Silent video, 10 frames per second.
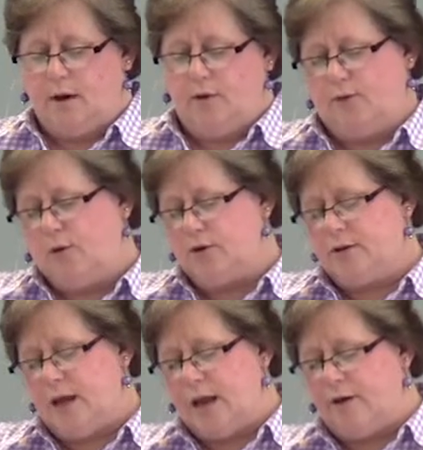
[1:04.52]
On the fourth
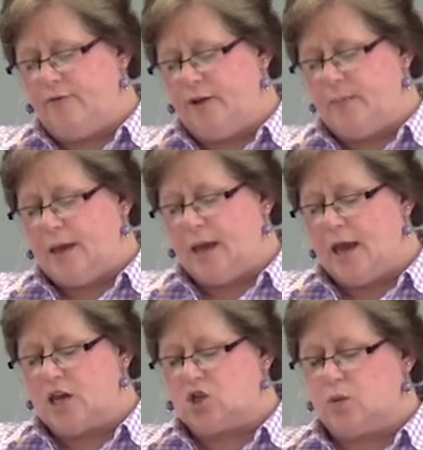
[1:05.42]
day of
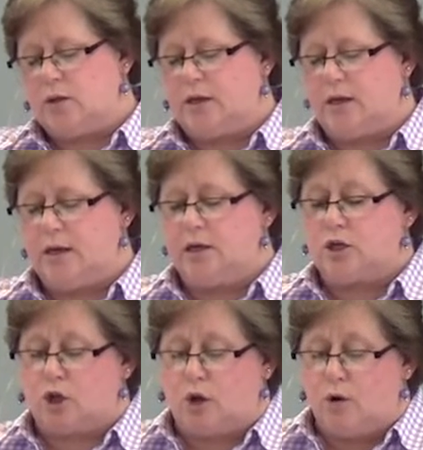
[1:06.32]
VBS, when the
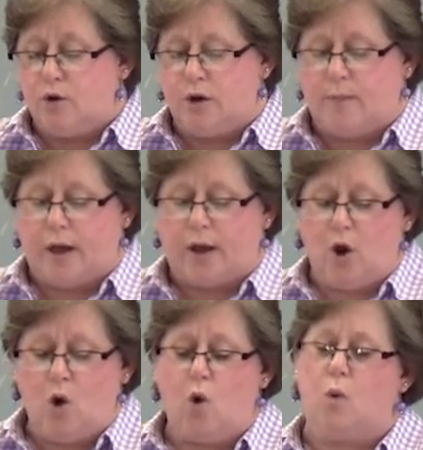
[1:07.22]
kids learned about
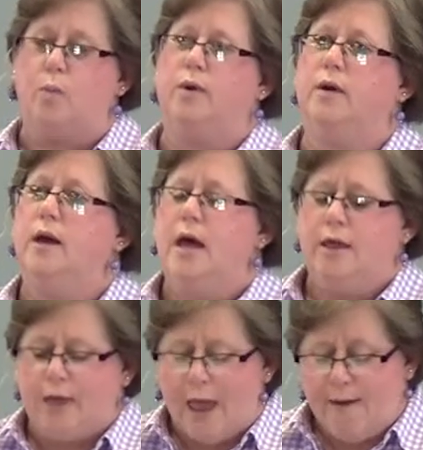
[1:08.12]
hope,
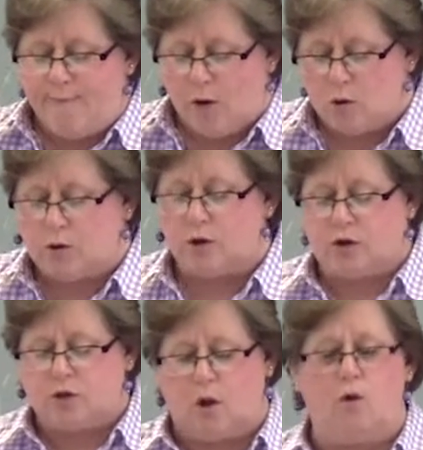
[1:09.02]
they
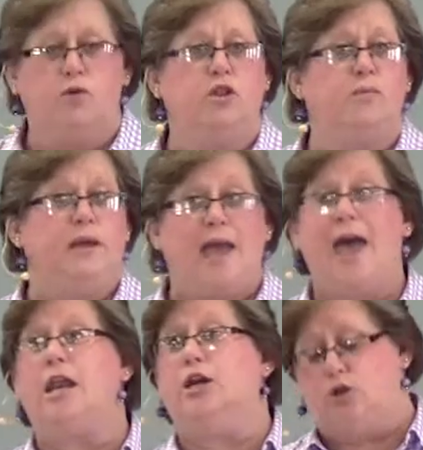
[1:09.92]
focused on the
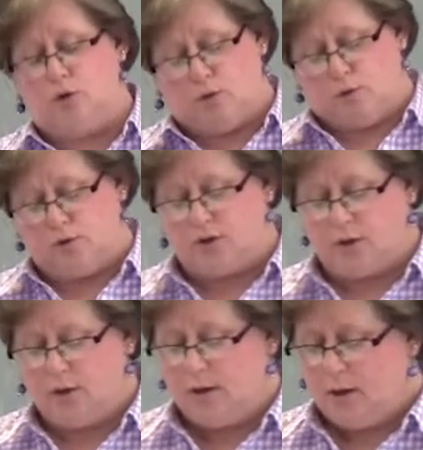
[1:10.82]

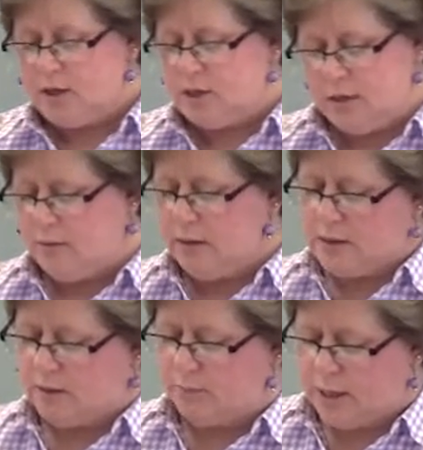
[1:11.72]
Beatitudes, a
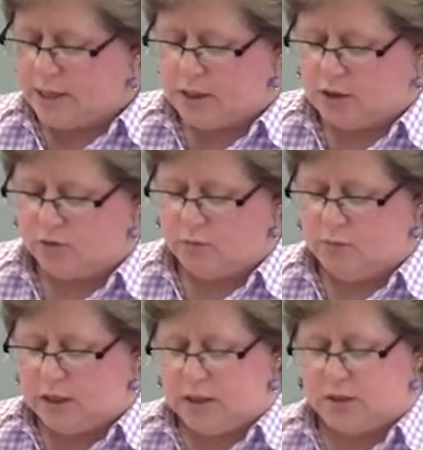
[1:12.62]
series of blessings from
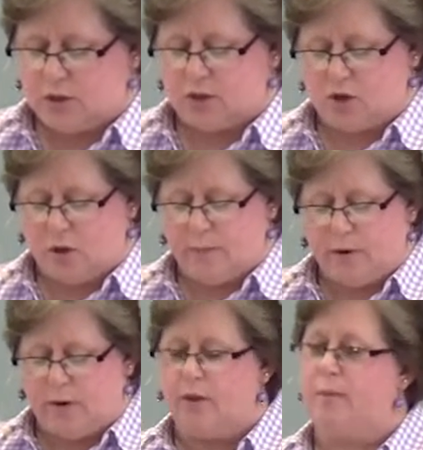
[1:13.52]
Jesus'
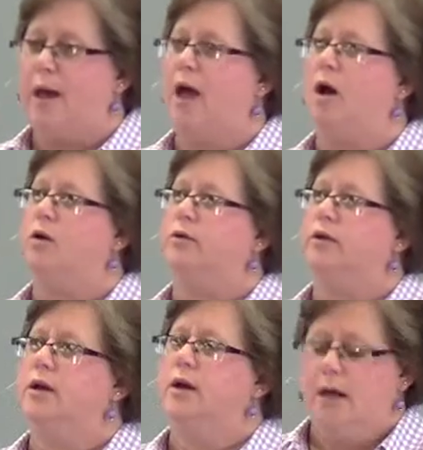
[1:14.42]
Sermon on the Mount
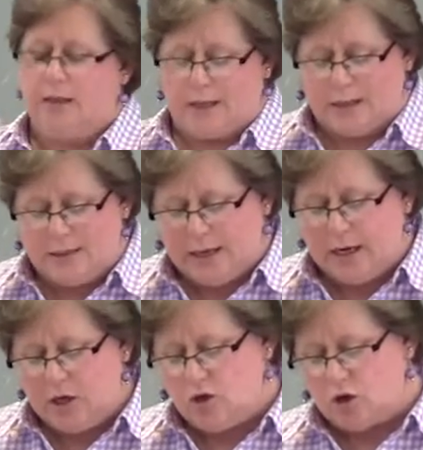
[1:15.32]
that
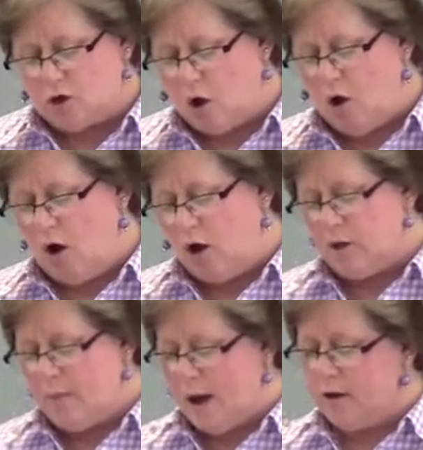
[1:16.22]
teach us all
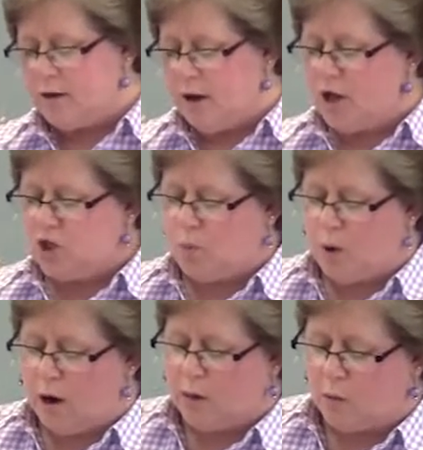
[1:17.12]
about God's
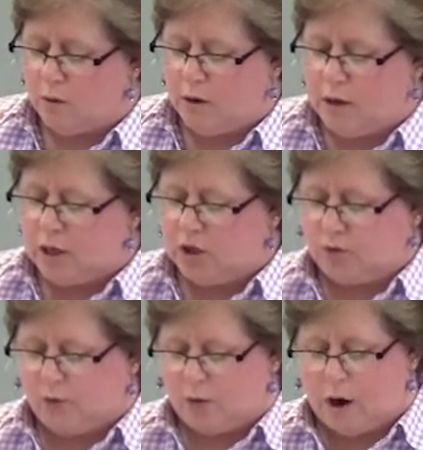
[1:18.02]
priorities
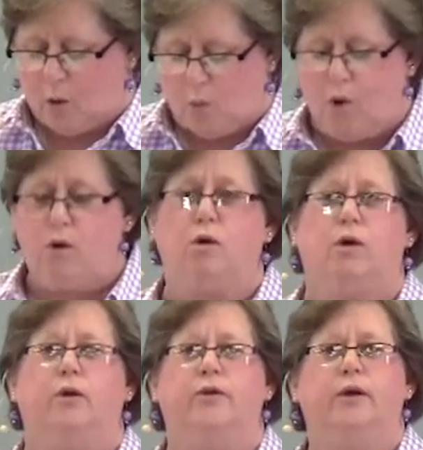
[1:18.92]
for our
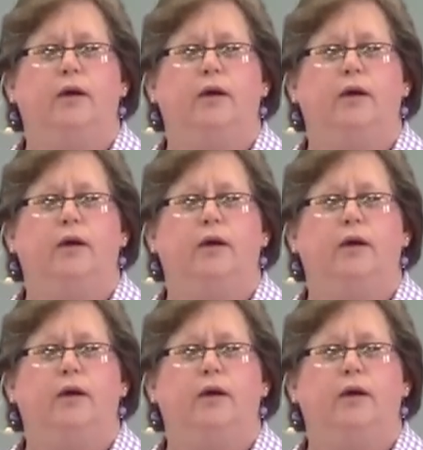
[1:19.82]
world